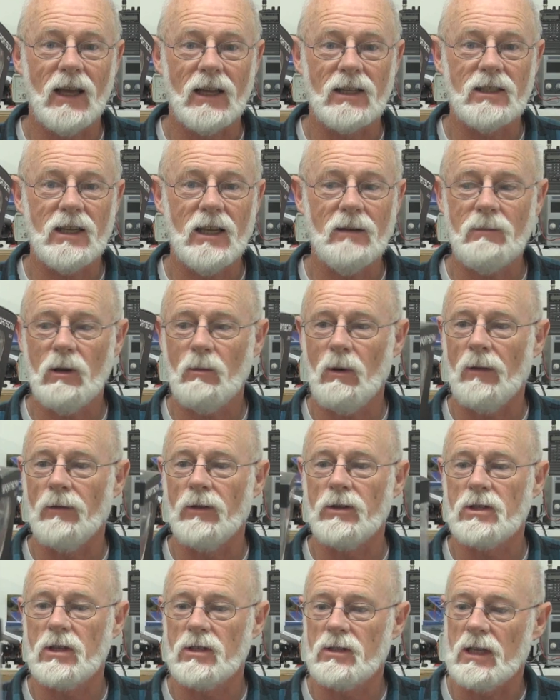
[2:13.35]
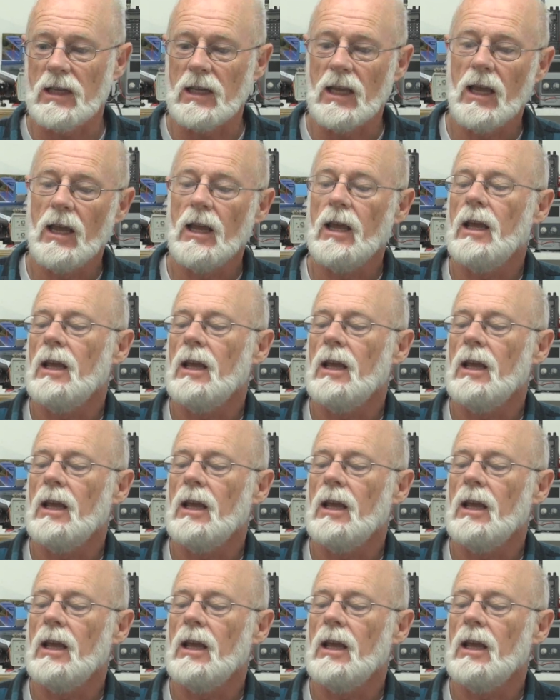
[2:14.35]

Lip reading: They sent me one. This is the